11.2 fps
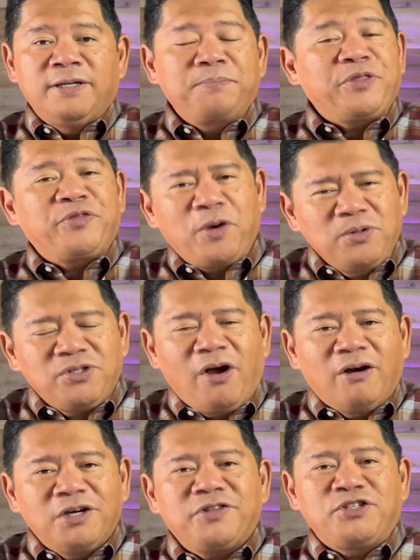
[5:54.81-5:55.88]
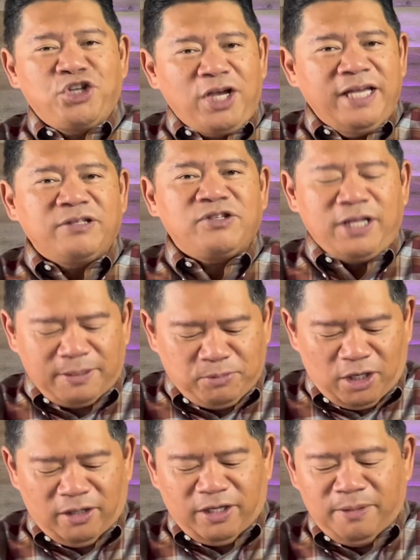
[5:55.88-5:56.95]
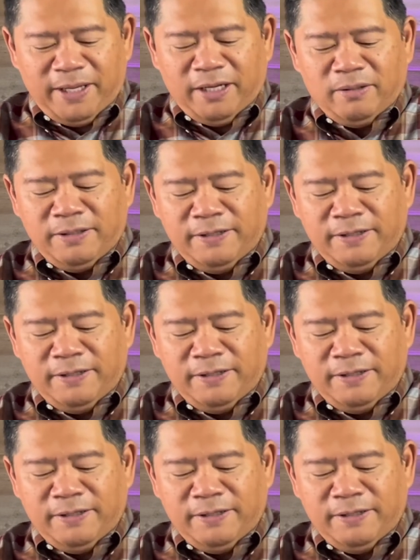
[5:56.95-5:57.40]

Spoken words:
But those aren't the giants that I'm talking about.